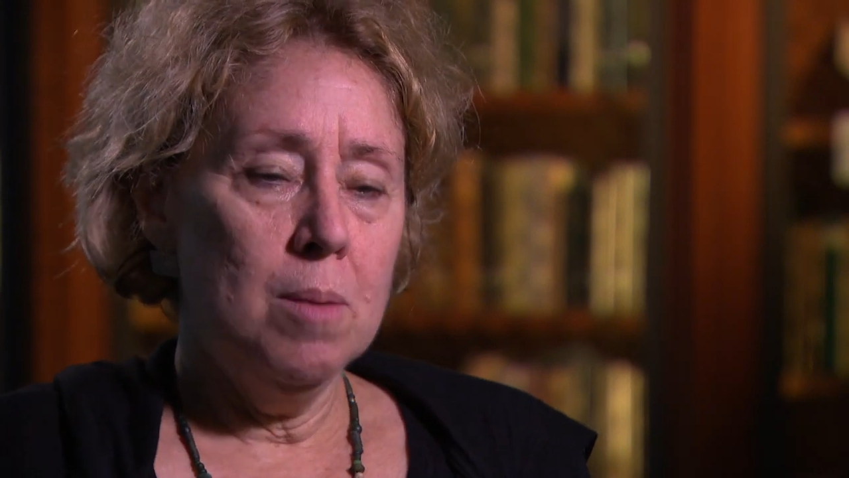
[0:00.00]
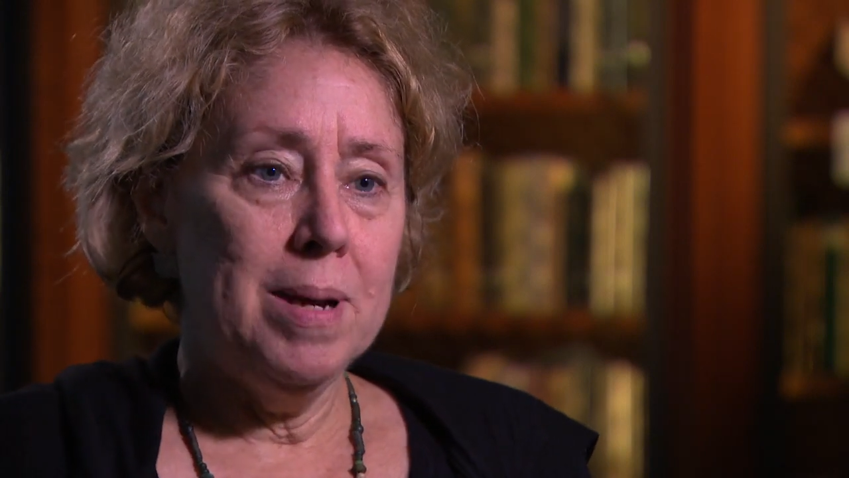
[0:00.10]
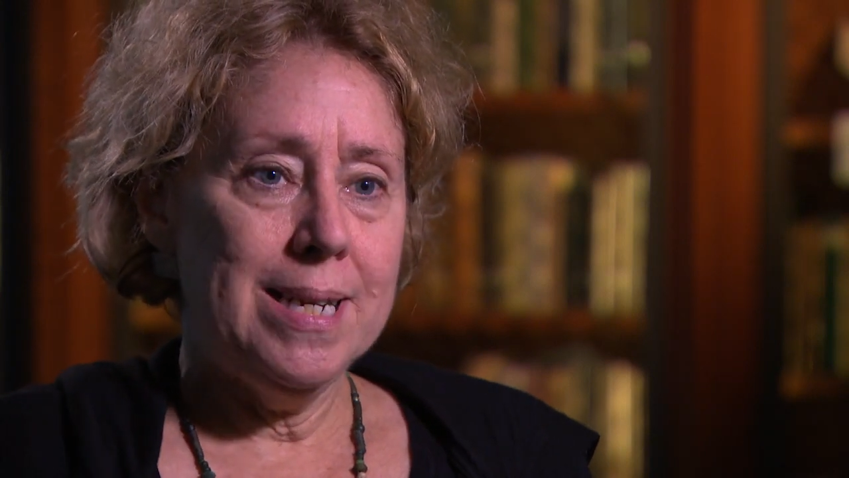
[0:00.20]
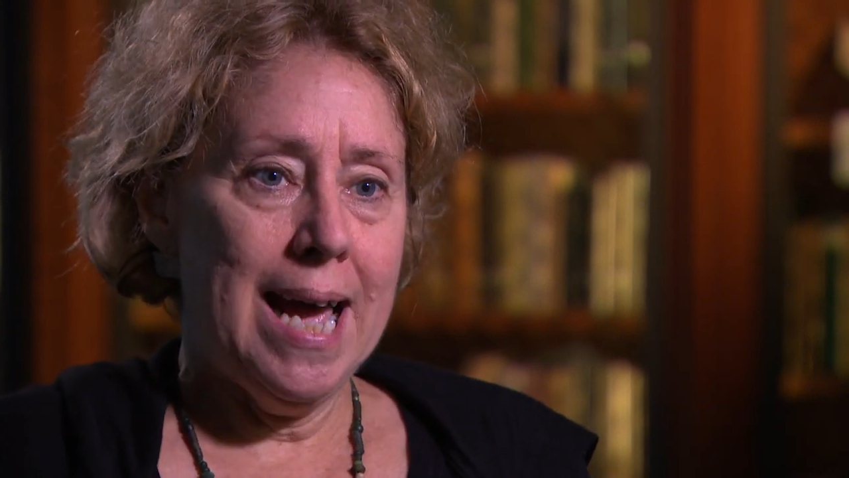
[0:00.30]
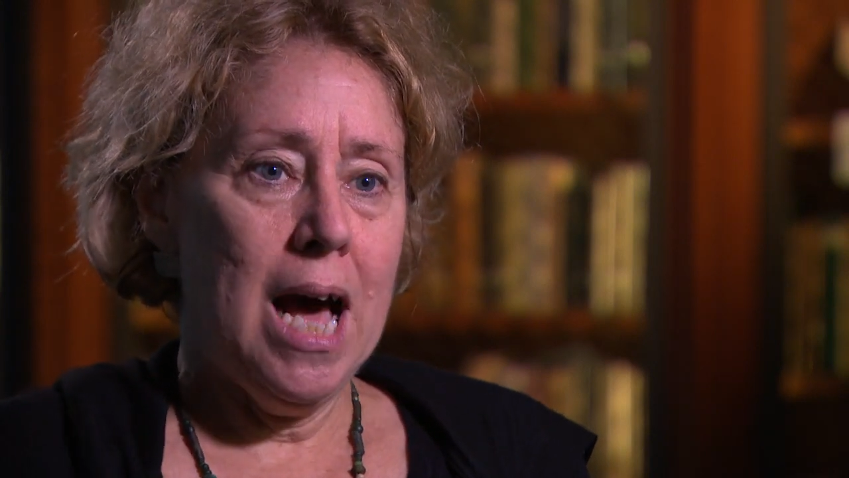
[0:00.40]

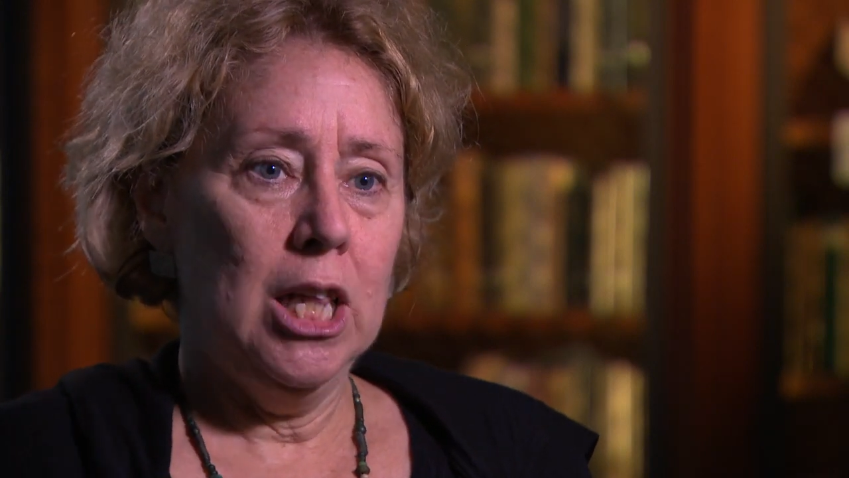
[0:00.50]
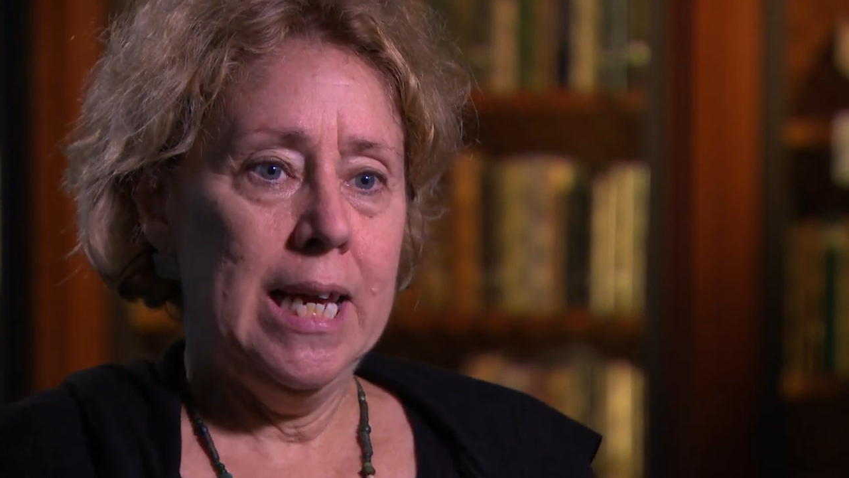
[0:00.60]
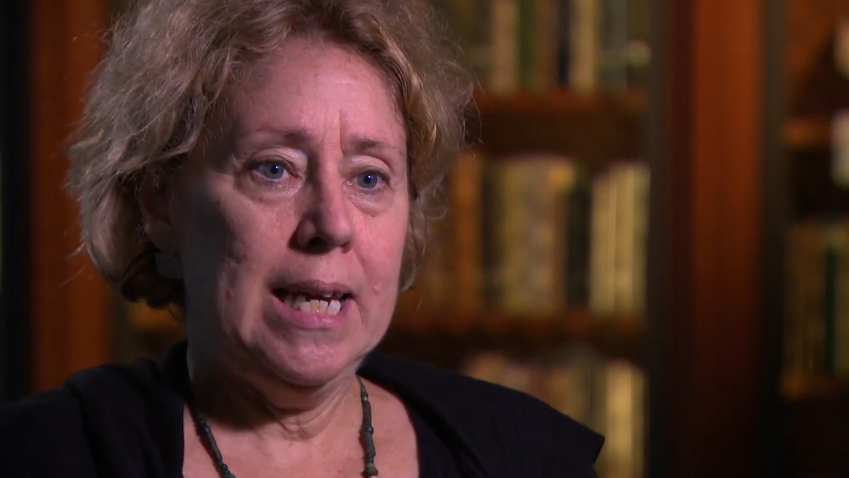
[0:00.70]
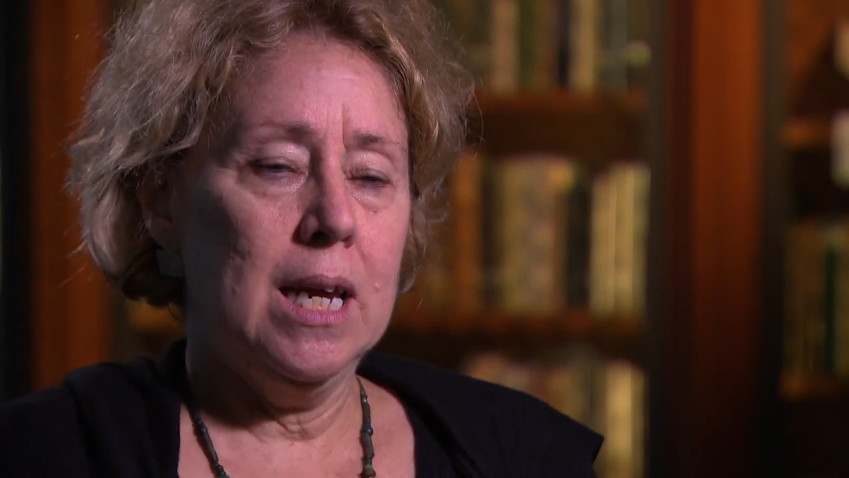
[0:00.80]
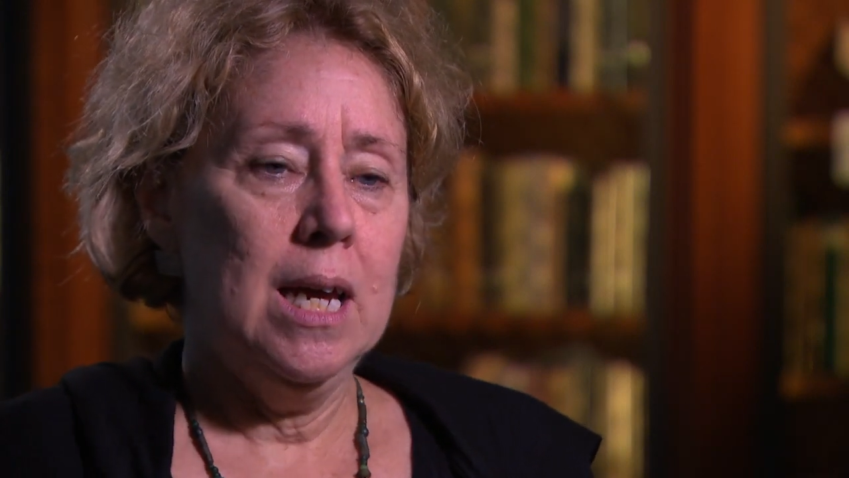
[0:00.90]

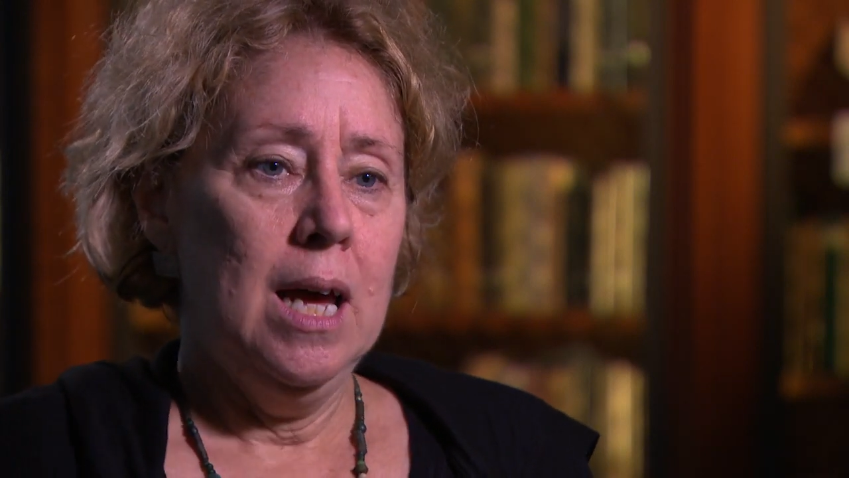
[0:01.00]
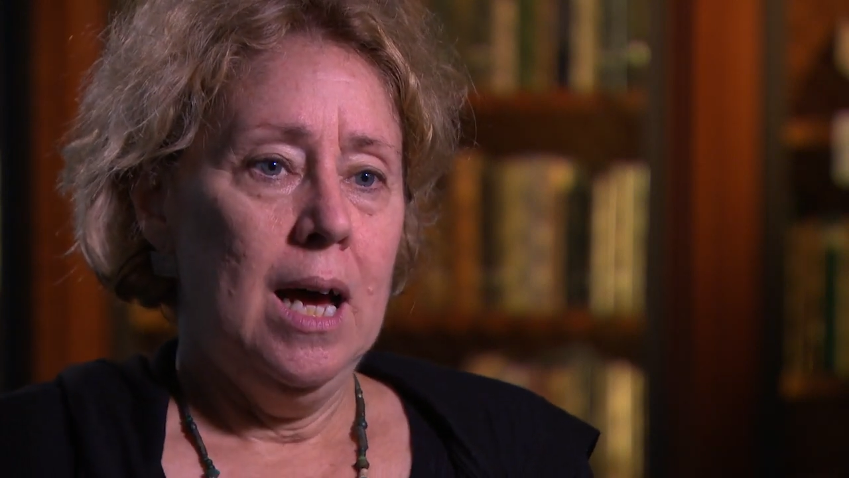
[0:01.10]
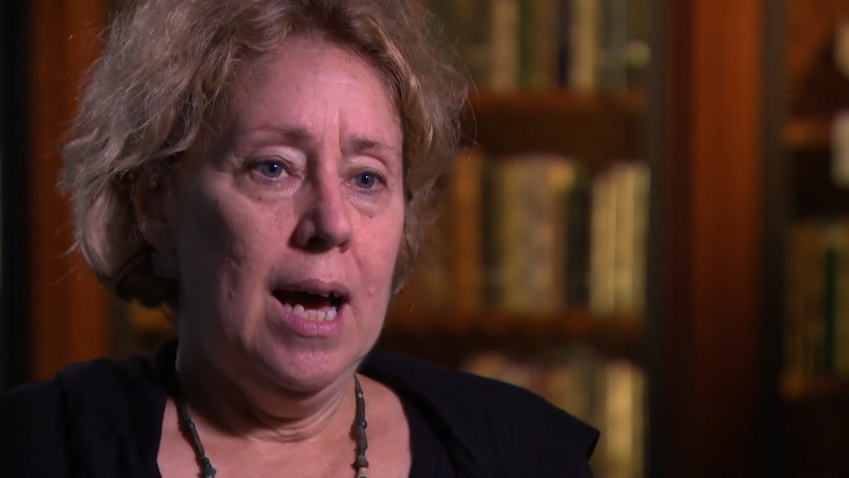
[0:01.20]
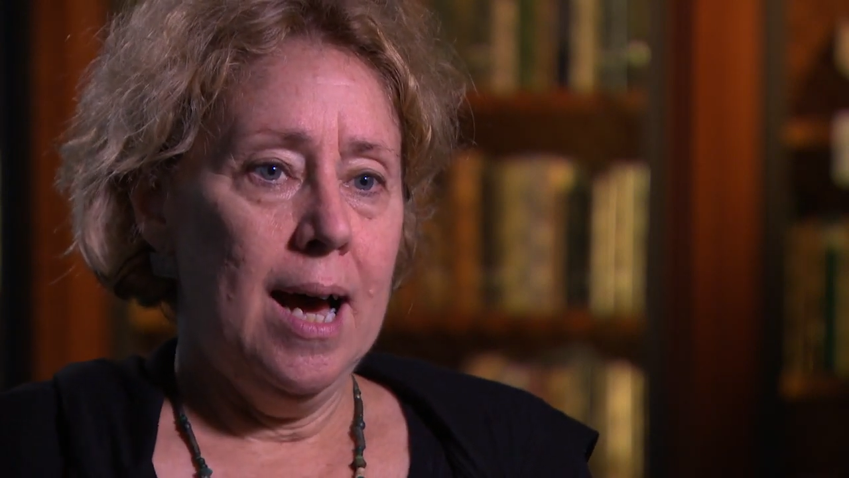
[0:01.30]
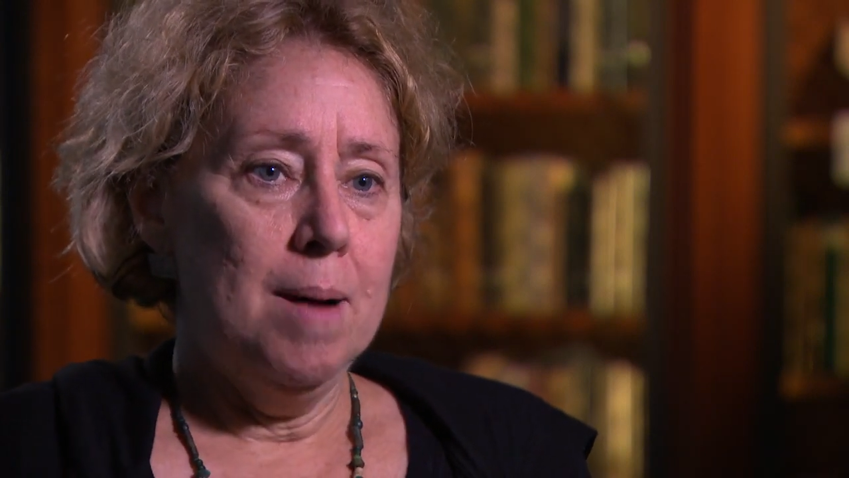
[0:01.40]
metallic
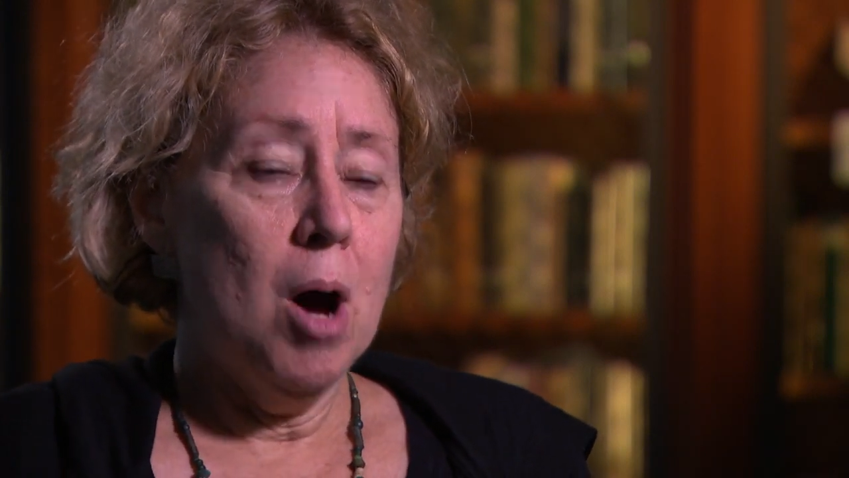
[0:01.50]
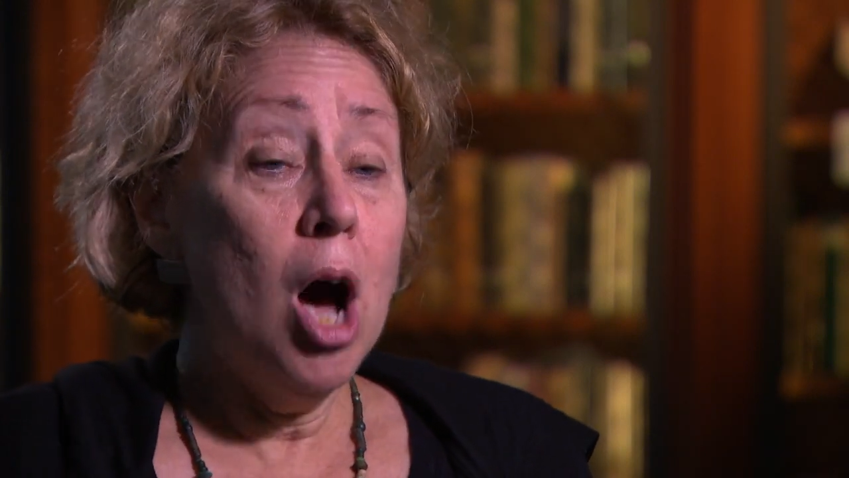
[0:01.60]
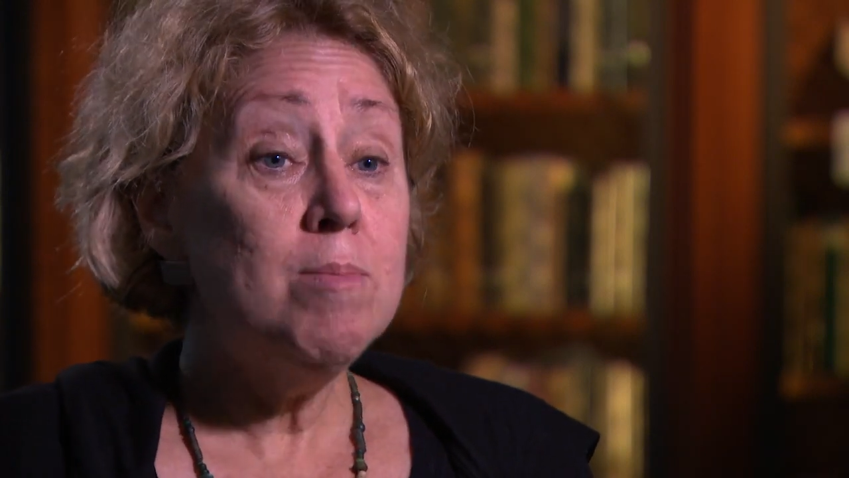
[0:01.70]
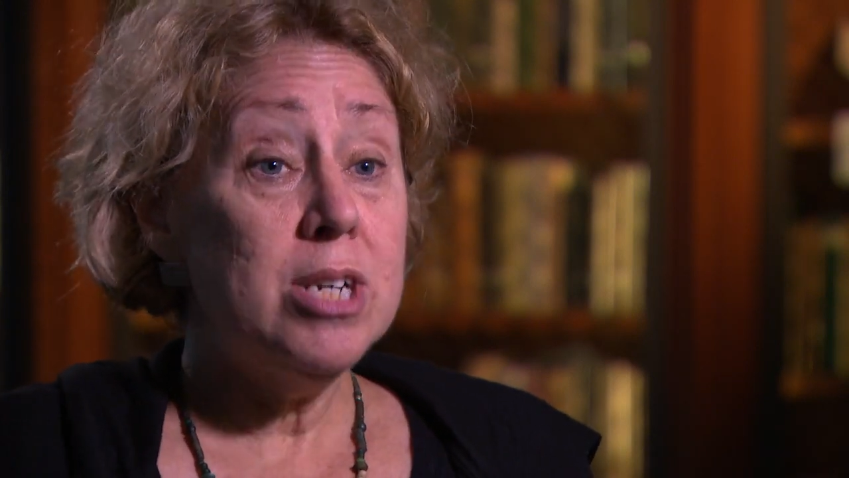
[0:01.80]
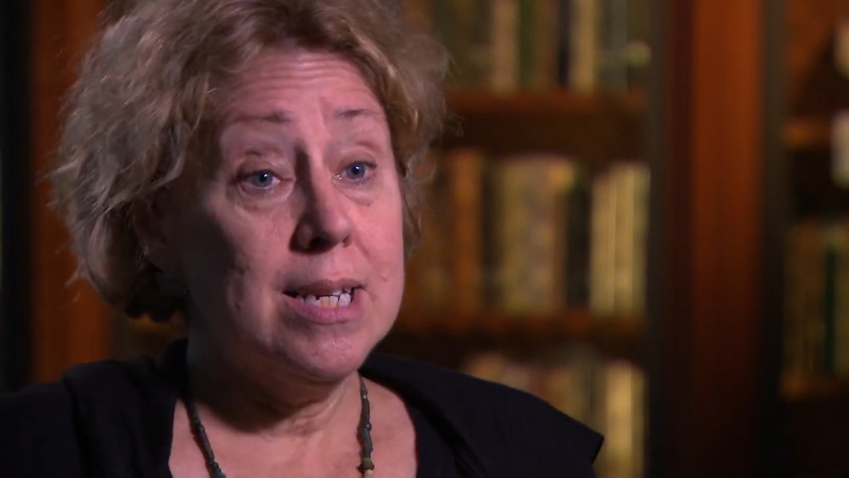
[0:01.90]

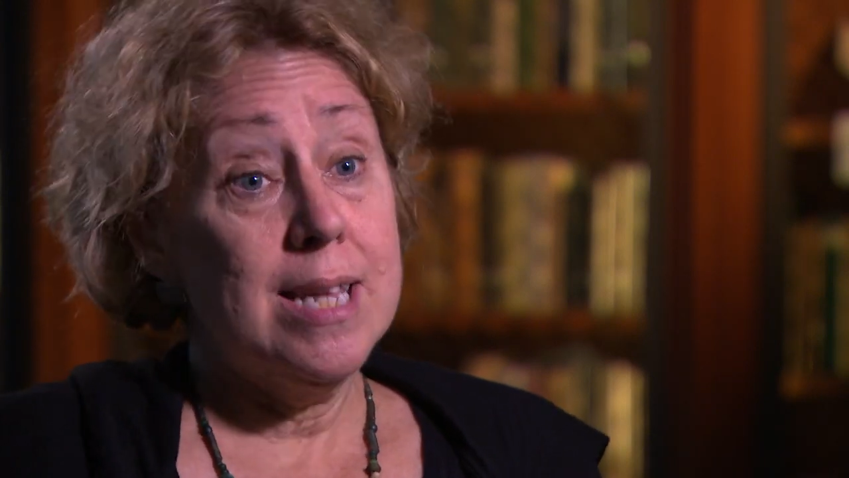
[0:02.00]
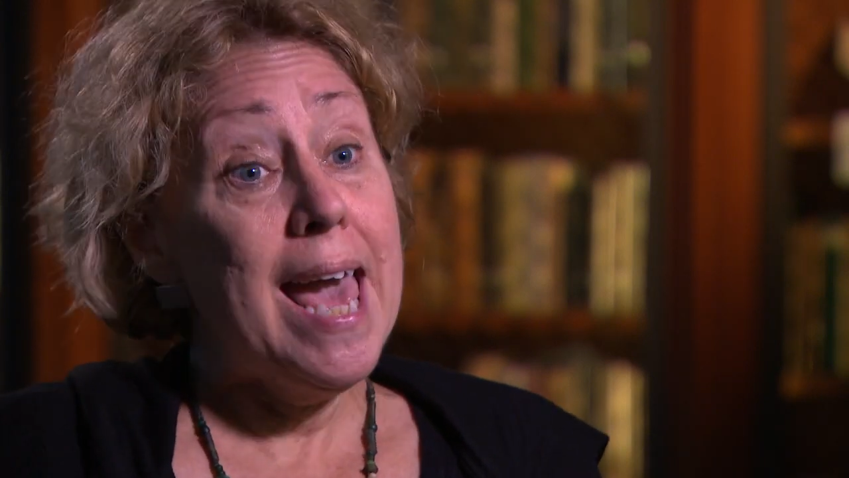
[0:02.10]
objects